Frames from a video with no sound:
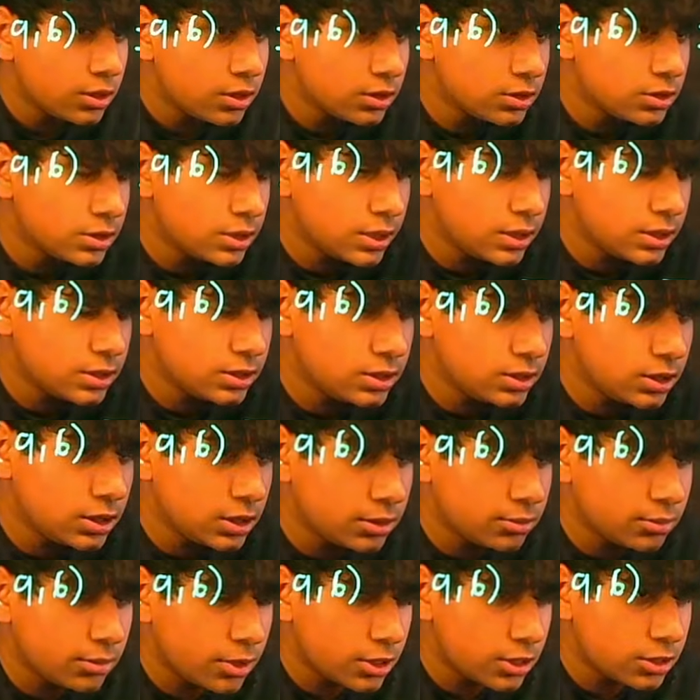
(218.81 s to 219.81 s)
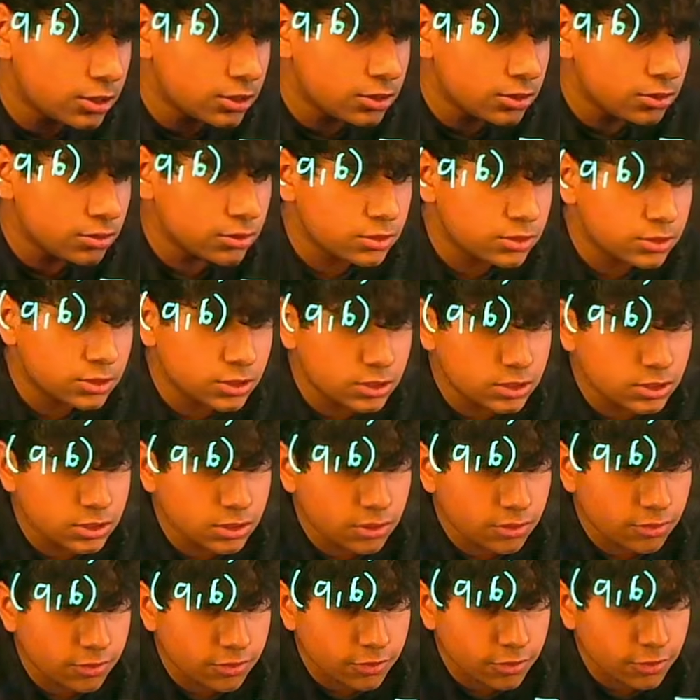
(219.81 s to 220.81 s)
this is 18 minus 2 is
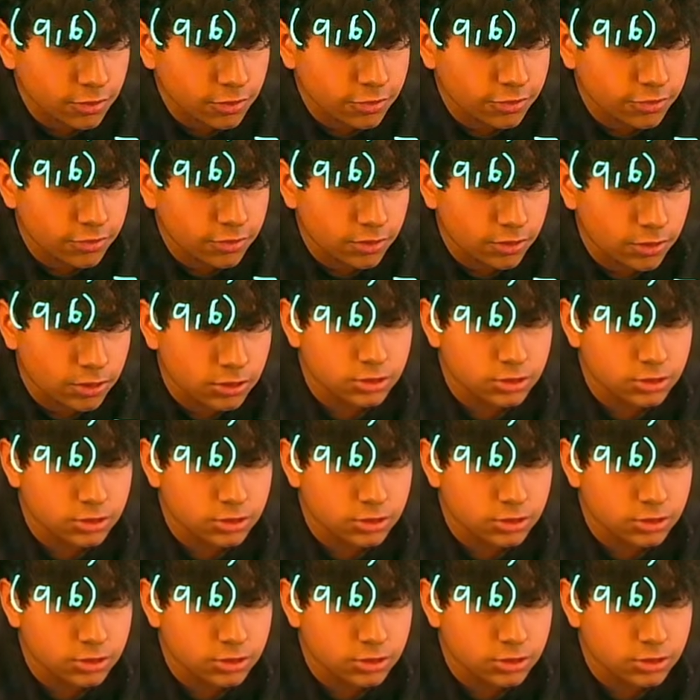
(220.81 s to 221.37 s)
16 over 4.